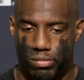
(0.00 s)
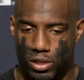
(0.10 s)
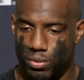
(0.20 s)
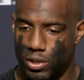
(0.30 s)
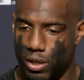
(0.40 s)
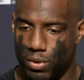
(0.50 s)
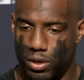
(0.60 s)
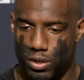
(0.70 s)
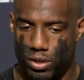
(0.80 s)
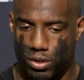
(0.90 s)
Did what they
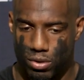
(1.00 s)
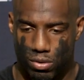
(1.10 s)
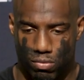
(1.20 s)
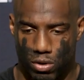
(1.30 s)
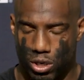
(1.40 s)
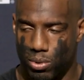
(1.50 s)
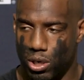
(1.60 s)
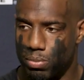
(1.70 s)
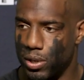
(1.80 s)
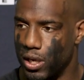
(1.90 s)
wanted to do, run the
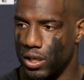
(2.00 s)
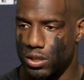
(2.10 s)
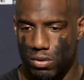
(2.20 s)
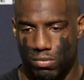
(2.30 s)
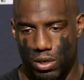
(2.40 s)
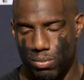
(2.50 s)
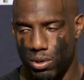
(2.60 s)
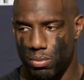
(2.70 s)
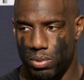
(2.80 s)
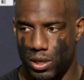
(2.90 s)
ball and play action, run the
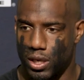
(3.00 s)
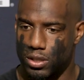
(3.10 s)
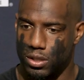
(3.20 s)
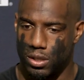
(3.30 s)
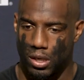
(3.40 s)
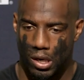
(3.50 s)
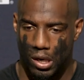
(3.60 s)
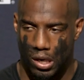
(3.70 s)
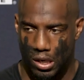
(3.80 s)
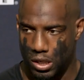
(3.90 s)
ball and play action,
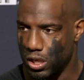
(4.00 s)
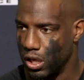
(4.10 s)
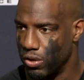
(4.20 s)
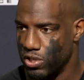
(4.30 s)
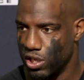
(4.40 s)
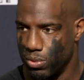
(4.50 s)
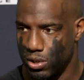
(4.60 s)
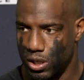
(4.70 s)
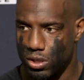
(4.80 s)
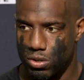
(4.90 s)
and that's how they was able
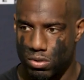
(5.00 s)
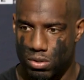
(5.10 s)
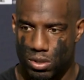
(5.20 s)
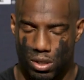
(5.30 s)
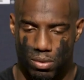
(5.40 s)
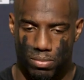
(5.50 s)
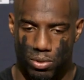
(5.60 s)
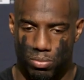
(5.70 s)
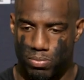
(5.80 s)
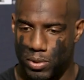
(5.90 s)
to get those
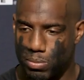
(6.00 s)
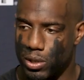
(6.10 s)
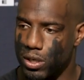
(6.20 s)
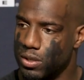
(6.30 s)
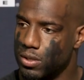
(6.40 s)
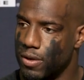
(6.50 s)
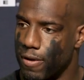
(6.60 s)
the big plays.